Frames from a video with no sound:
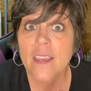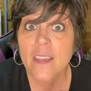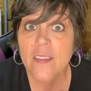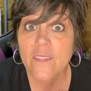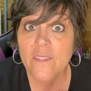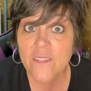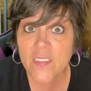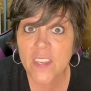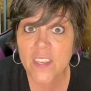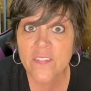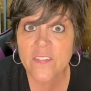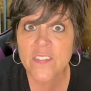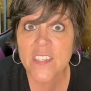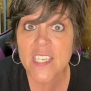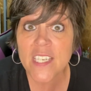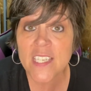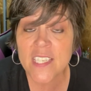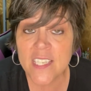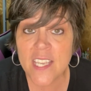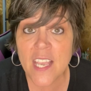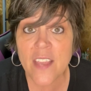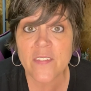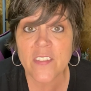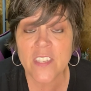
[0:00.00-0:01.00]

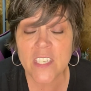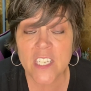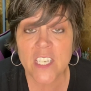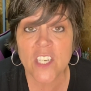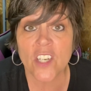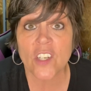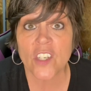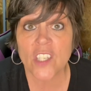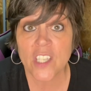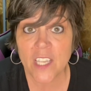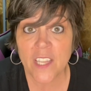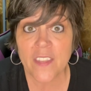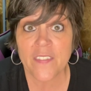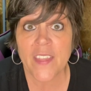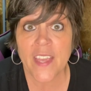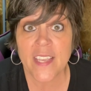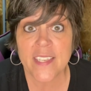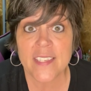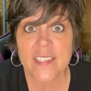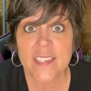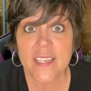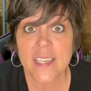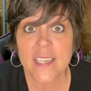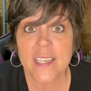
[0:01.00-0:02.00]
57 years. Let that
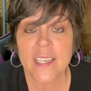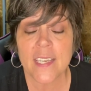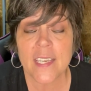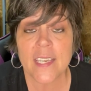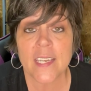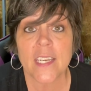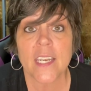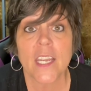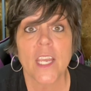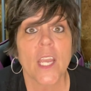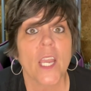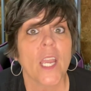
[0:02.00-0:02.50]
sink in.